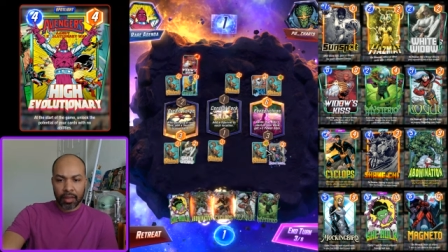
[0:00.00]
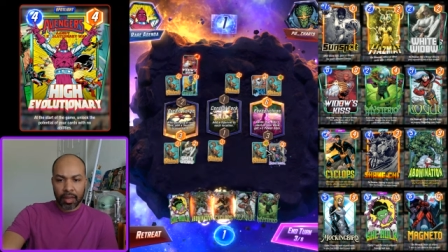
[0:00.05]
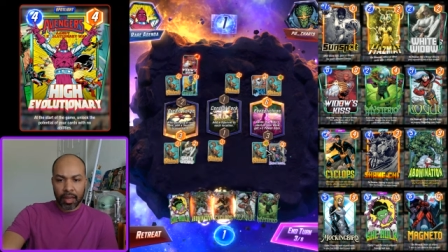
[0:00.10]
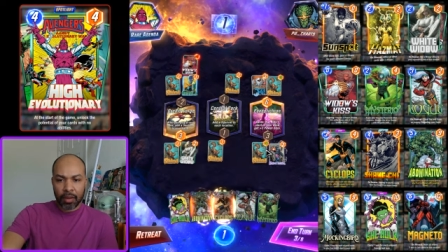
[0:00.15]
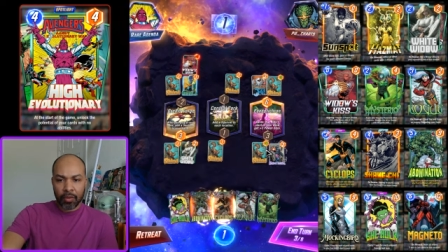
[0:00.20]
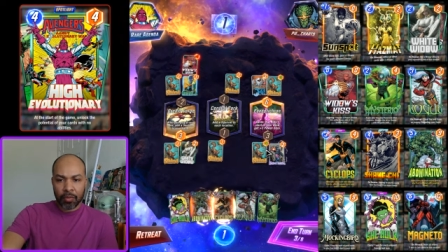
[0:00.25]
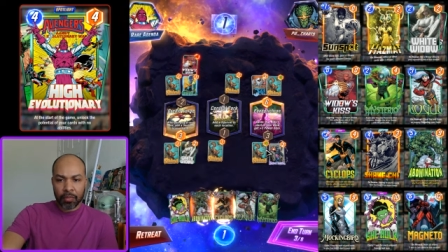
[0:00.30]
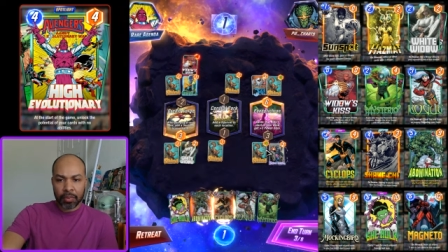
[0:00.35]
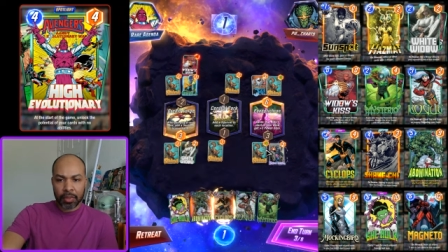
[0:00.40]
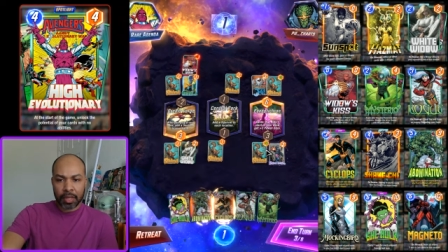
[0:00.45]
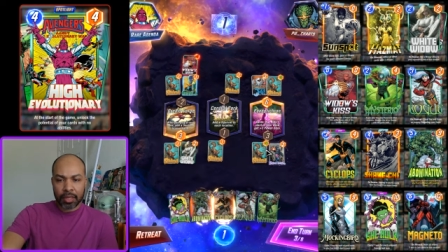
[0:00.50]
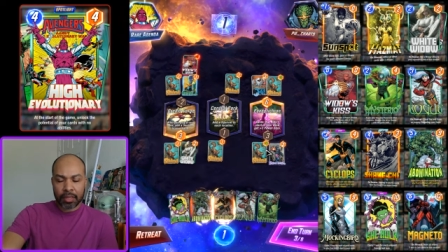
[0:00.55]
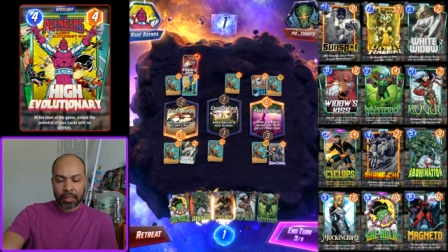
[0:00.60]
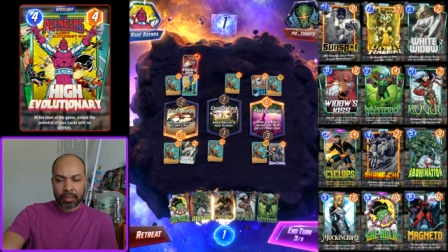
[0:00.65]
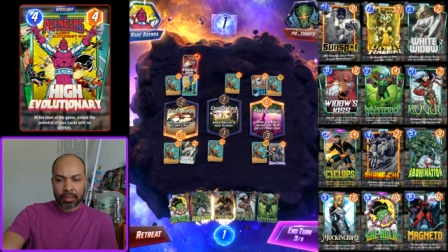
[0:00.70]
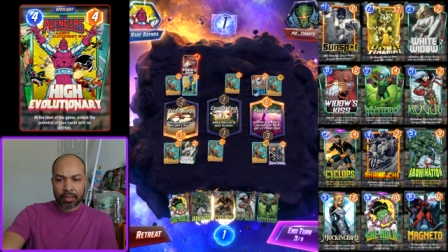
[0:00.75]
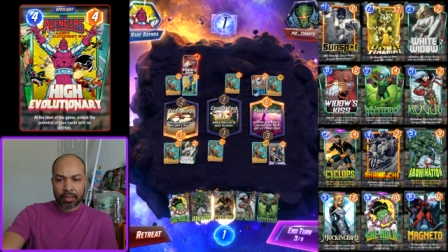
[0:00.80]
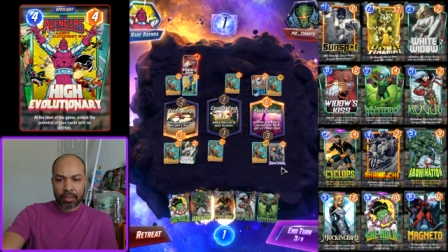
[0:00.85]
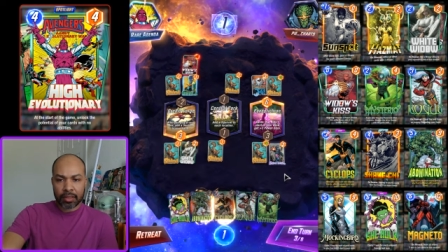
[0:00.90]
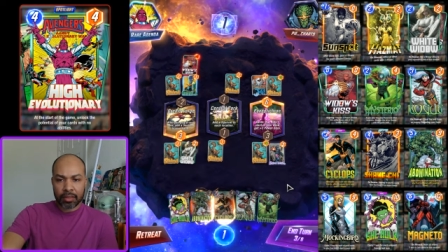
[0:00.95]
I will play the
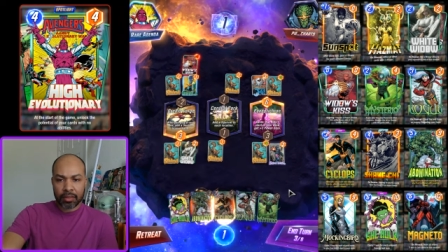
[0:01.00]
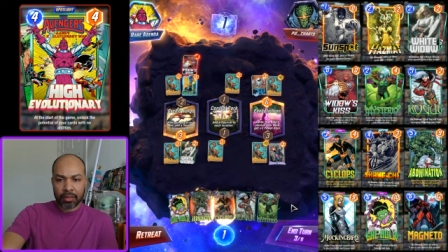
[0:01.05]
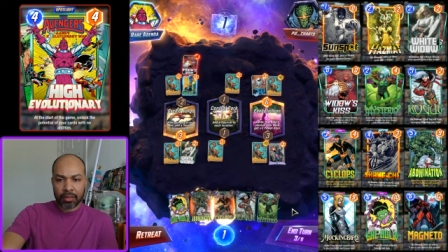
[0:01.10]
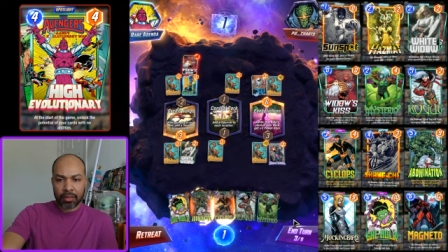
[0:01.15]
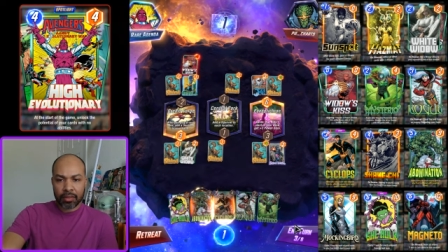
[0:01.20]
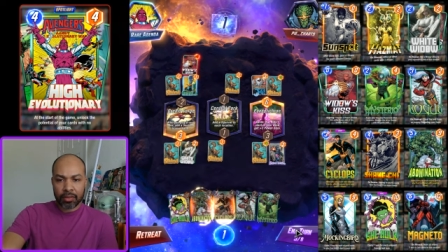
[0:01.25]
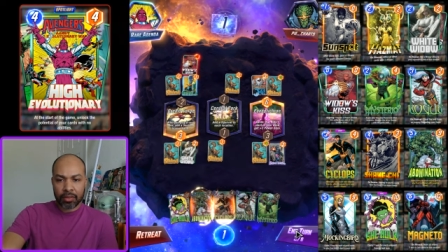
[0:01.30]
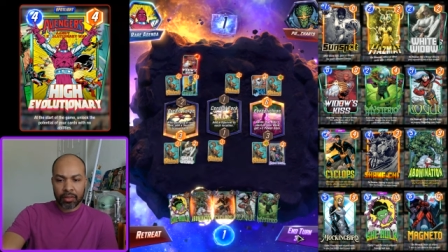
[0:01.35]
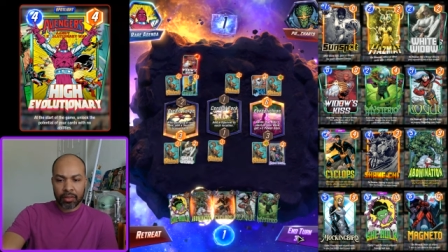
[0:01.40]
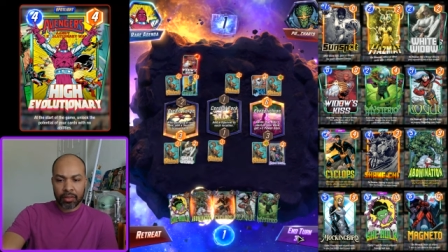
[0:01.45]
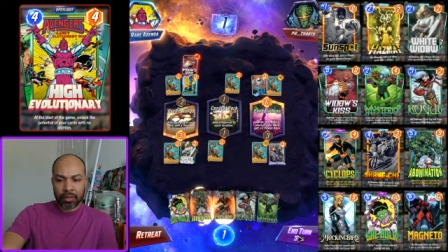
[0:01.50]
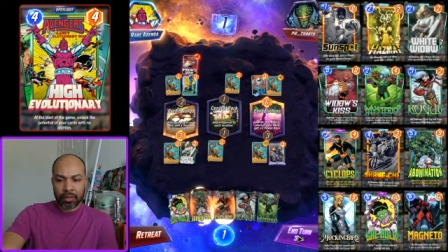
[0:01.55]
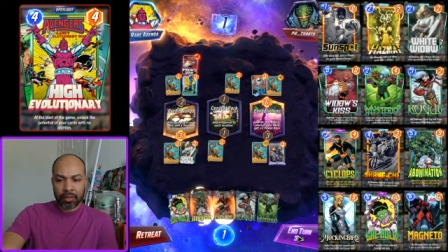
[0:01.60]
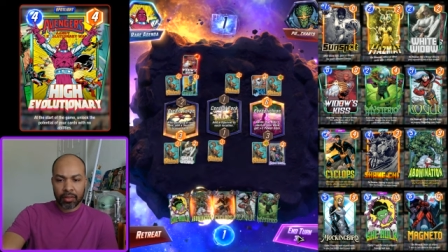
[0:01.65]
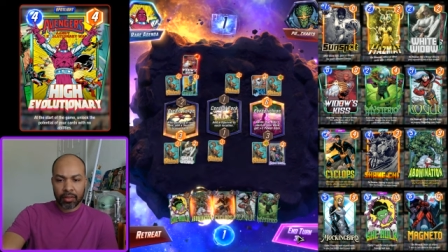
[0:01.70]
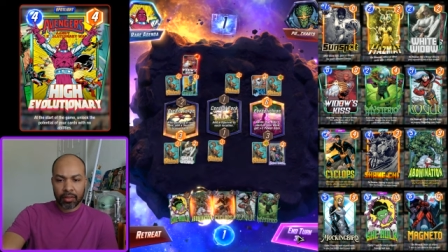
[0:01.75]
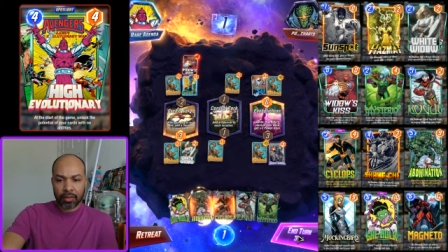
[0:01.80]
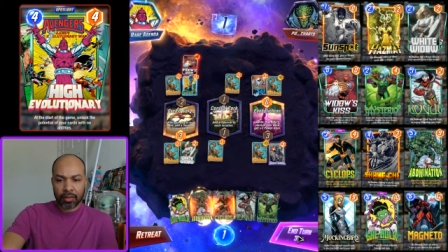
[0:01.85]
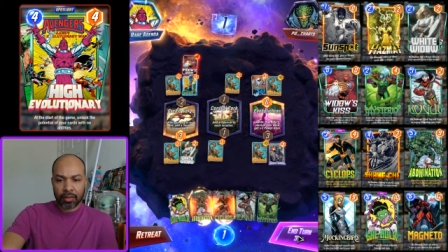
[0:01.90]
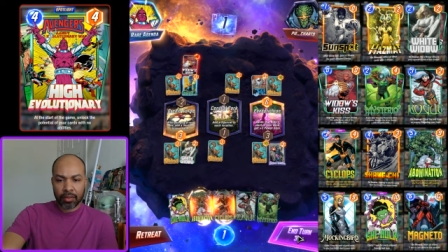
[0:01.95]
Sentinel
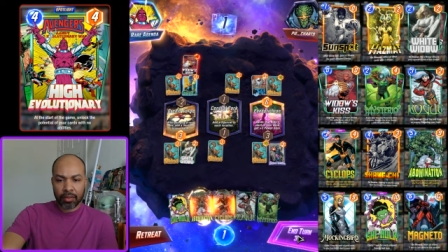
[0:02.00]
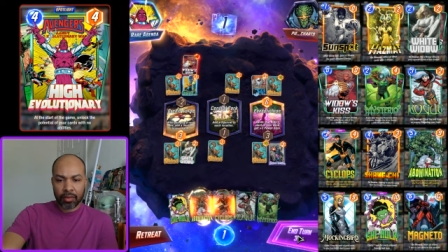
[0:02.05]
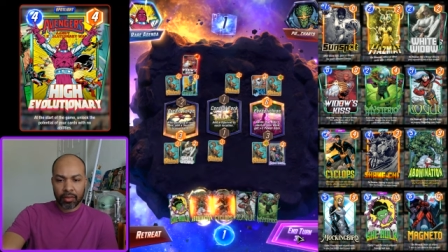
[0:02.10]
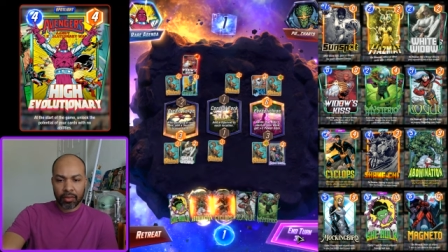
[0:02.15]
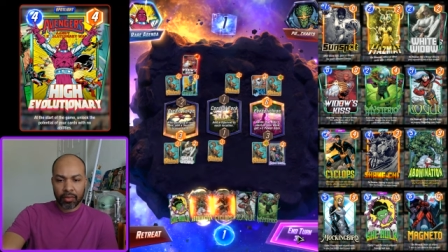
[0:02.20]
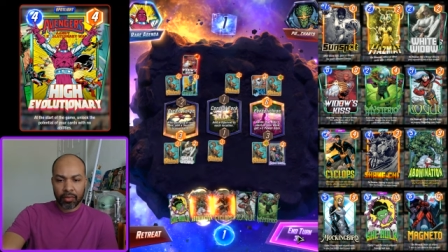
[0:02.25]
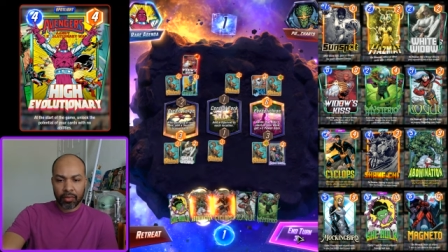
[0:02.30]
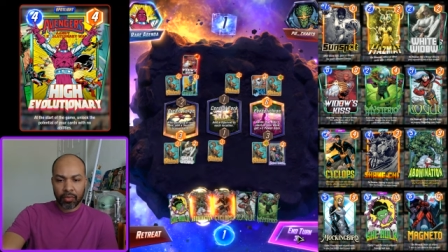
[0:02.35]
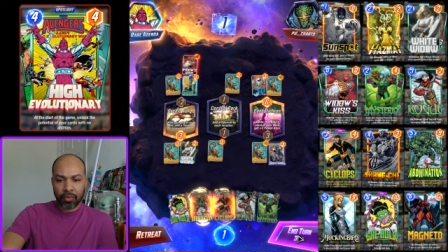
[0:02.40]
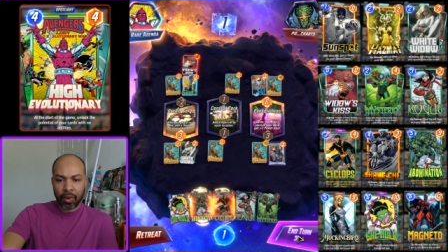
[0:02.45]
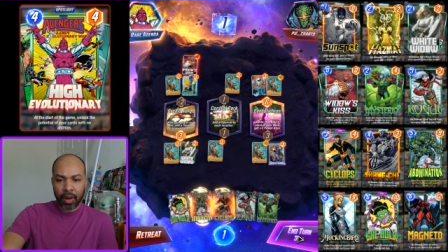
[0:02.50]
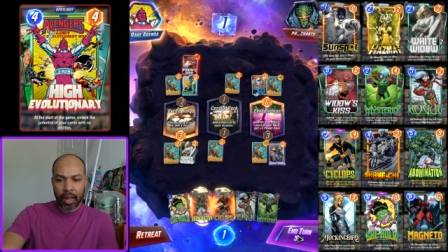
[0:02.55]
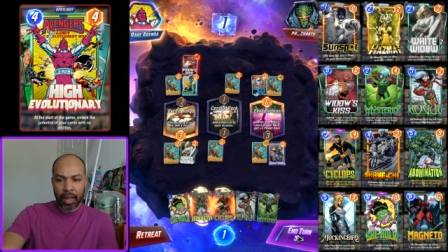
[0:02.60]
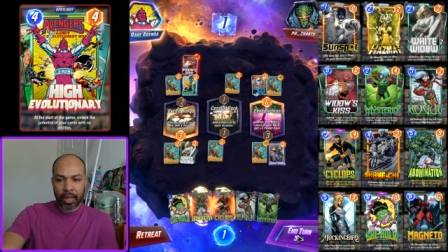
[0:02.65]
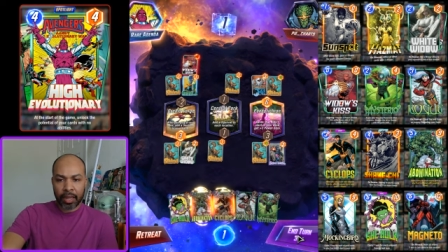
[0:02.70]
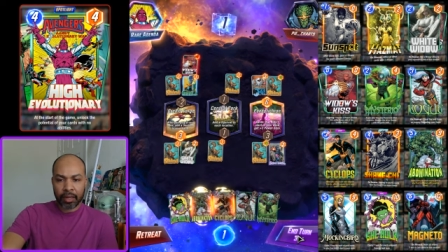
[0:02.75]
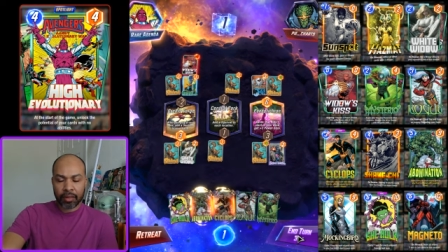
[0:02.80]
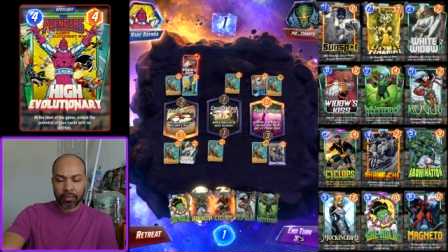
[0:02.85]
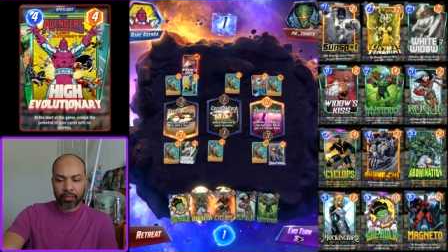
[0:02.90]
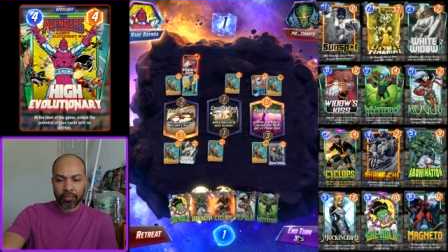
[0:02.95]

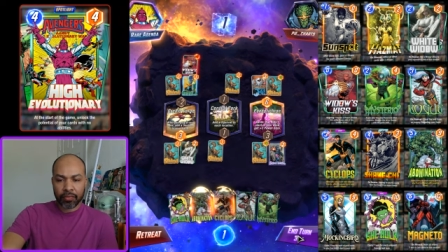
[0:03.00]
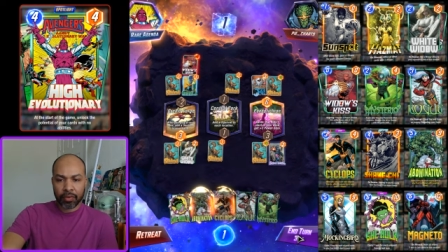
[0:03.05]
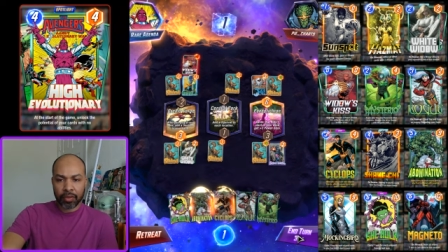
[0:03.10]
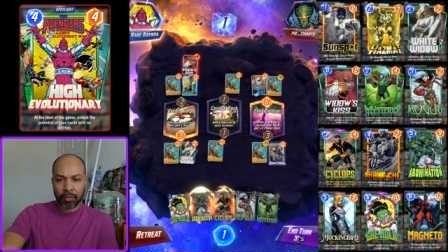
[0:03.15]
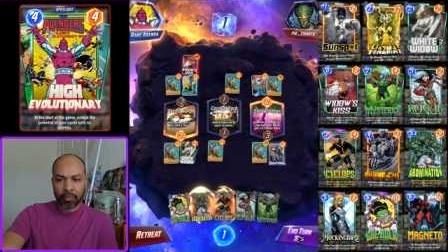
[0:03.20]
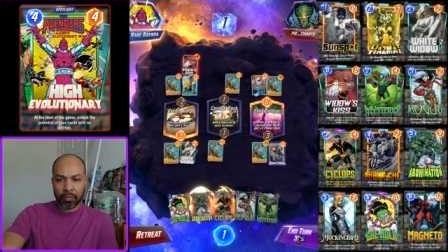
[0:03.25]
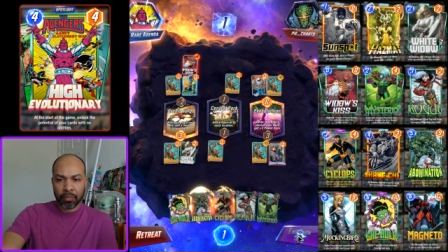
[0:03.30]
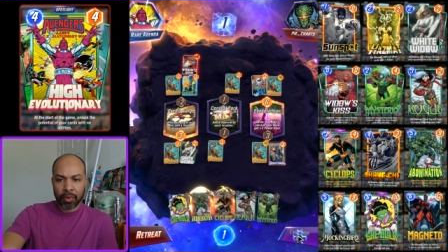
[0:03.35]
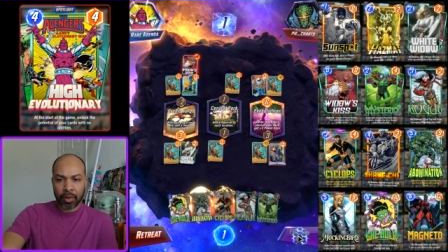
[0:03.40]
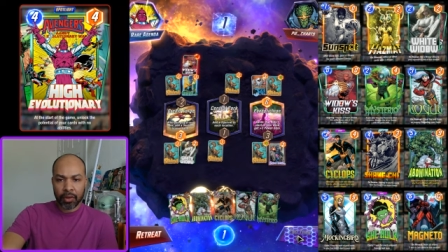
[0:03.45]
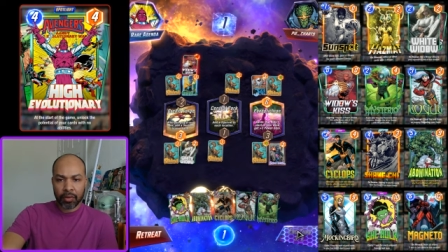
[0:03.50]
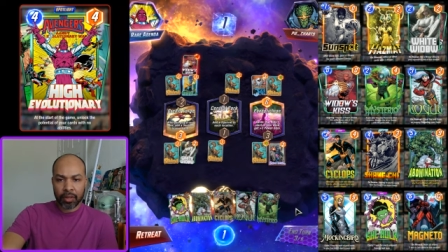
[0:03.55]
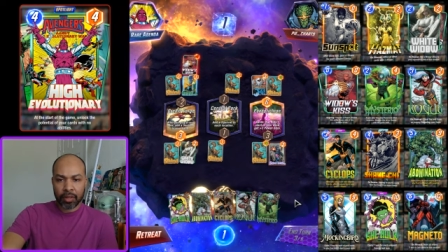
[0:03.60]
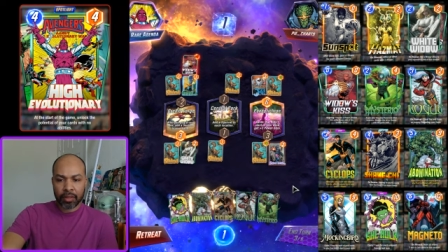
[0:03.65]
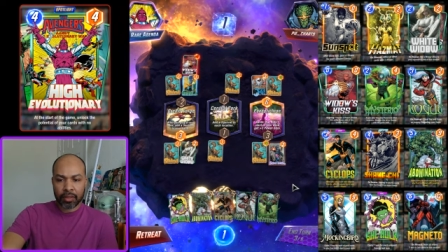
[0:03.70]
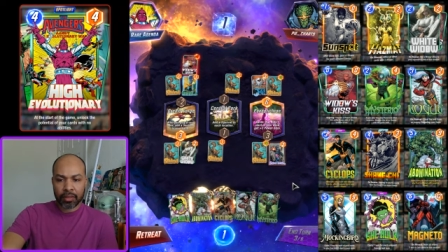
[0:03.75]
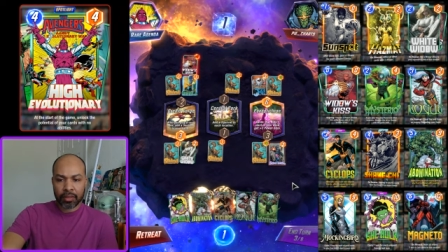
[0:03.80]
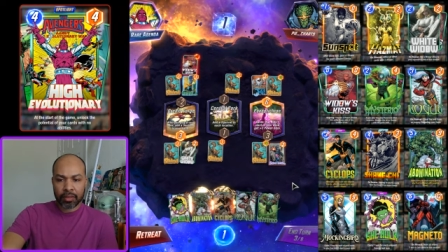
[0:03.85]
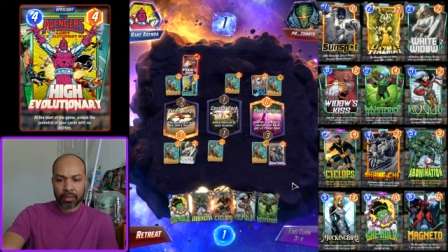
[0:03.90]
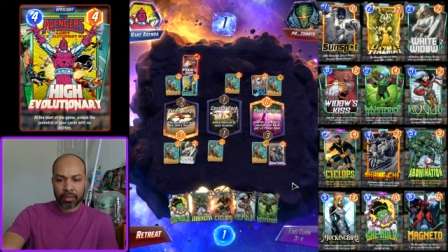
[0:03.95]
right for the
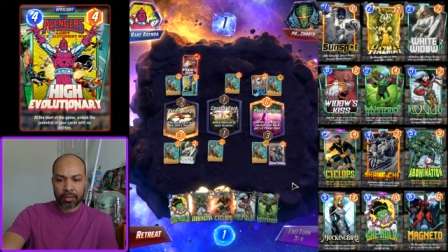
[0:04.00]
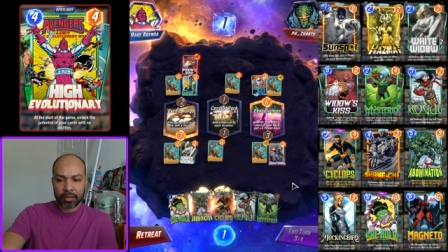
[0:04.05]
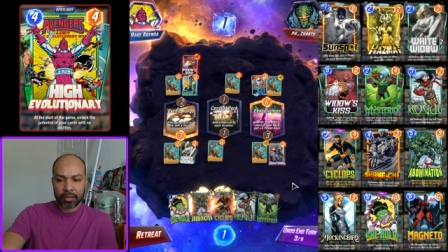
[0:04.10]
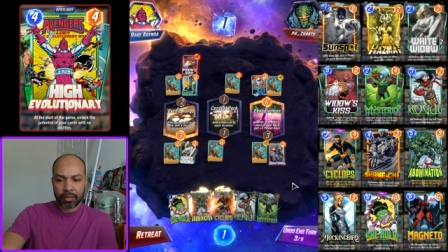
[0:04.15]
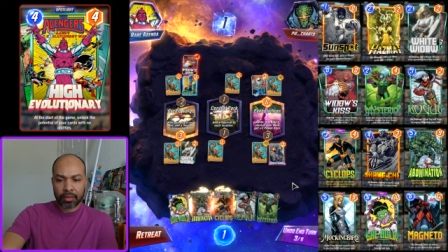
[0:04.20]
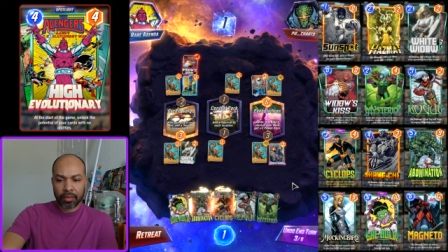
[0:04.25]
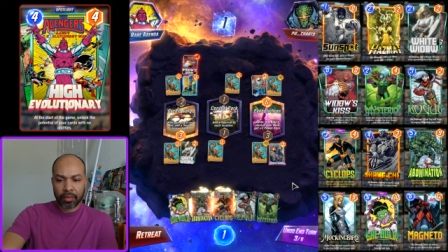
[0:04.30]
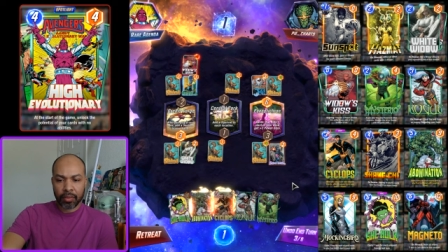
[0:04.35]
bonus.